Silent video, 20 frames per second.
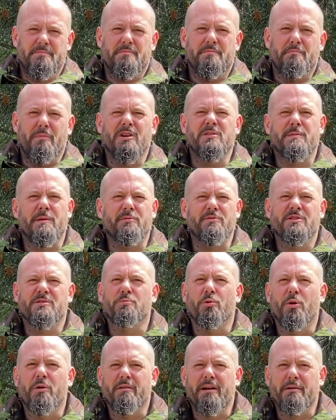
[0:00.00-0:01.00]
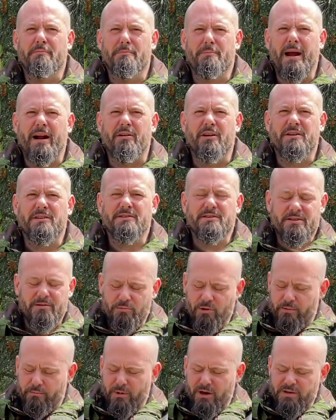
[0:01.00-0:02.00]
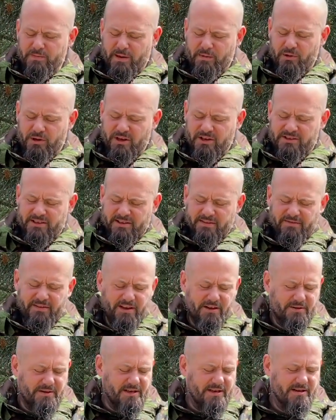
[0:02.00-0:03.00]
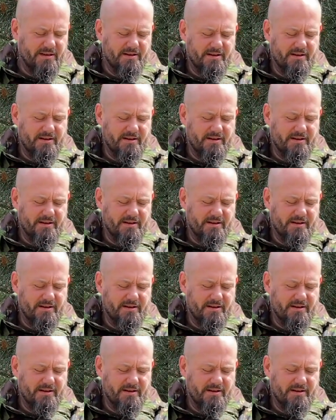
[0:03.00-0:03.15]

Most people just wore it around barracks. What most people used in the field,